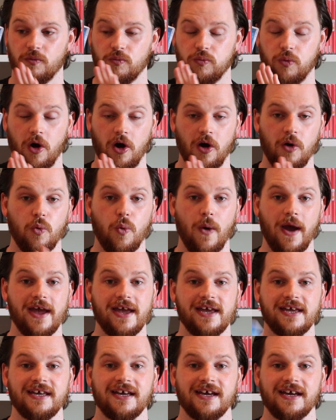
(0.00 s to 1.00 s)
What a
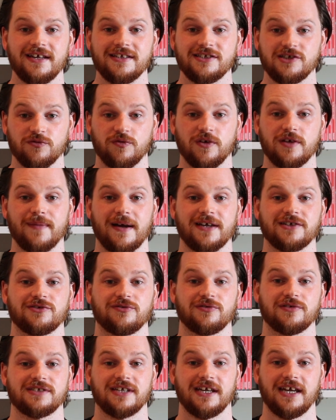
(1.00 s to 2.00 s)
way to
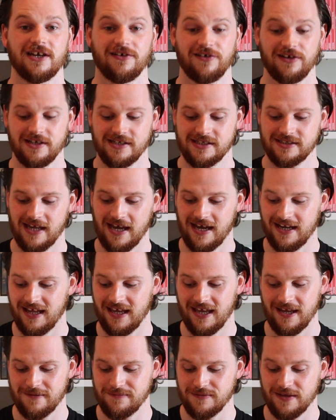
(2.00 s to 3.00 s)
remaster a series,
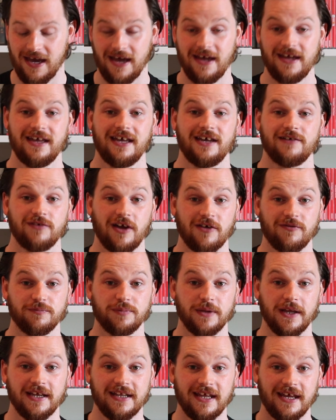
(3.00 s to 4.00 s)
and yeah, if you haven't
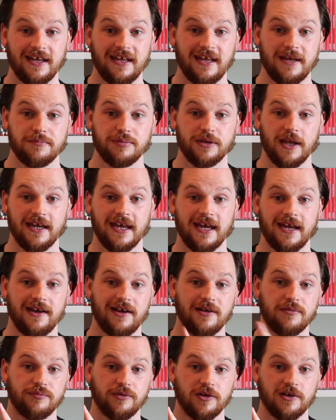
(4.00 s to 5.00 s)
played it, play it.
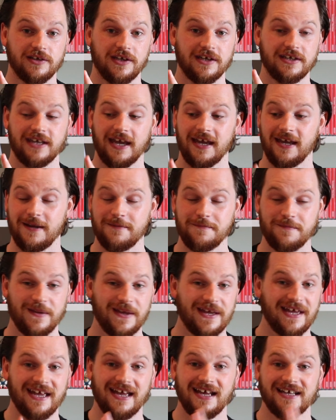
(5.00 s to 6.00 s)
Brilliant game,
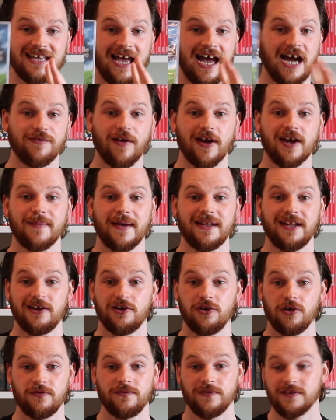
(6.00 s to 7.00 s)
can't recommend it
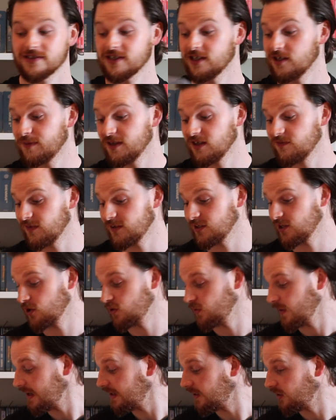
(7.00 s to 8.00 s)
enough. It's going to be a
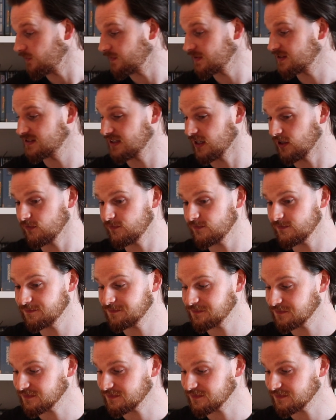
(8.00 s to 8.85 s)
video in and of itself.